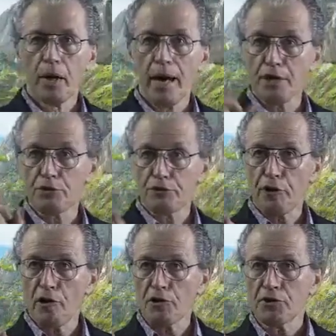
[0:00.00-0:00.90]
As
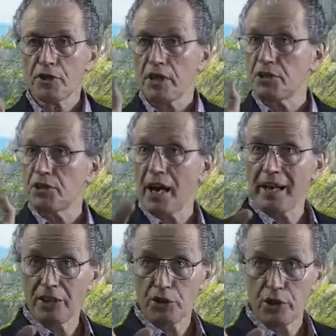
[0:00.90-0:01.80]
first
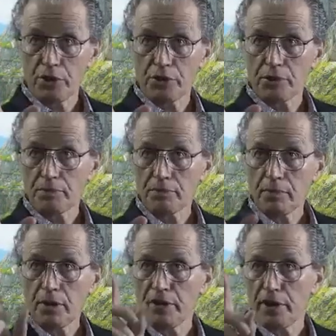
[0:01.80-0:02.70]
intelligence
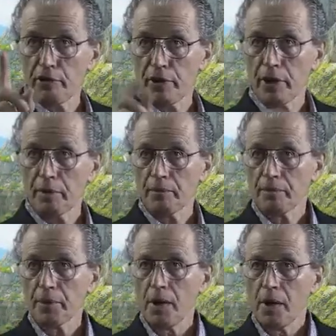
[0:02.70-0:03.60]
theory,
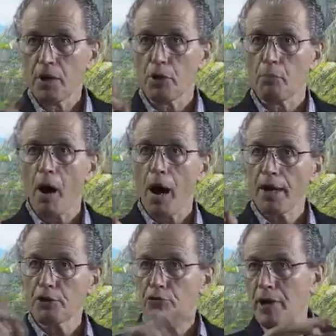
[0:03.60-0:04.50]
the
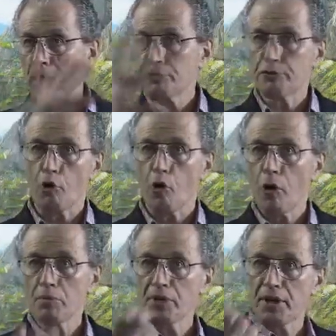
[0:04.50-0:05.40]
mind
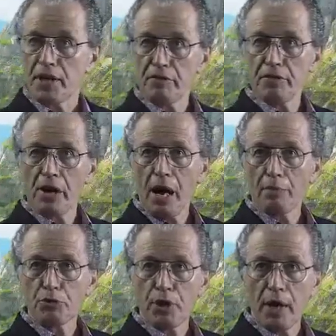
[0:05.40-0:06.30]
transforms the given
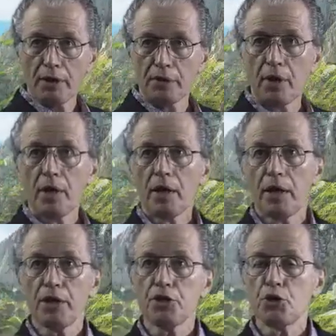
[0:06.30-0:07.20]
object
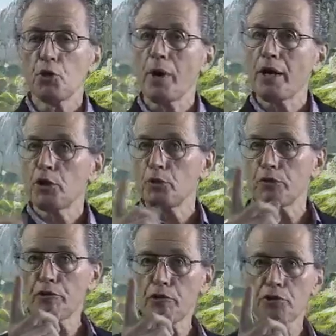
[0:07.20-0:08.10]
into a
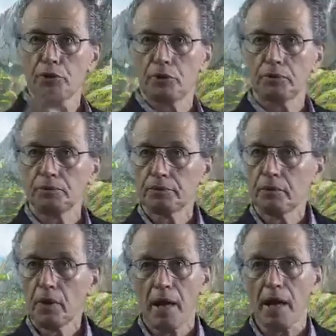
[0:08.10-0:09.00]
universal,
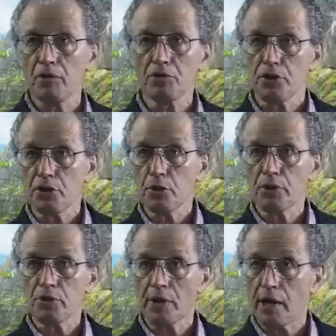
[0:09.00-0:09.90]
hence into
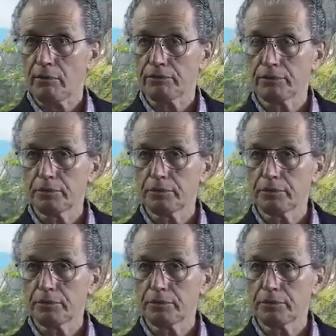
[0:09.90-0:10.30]
itself.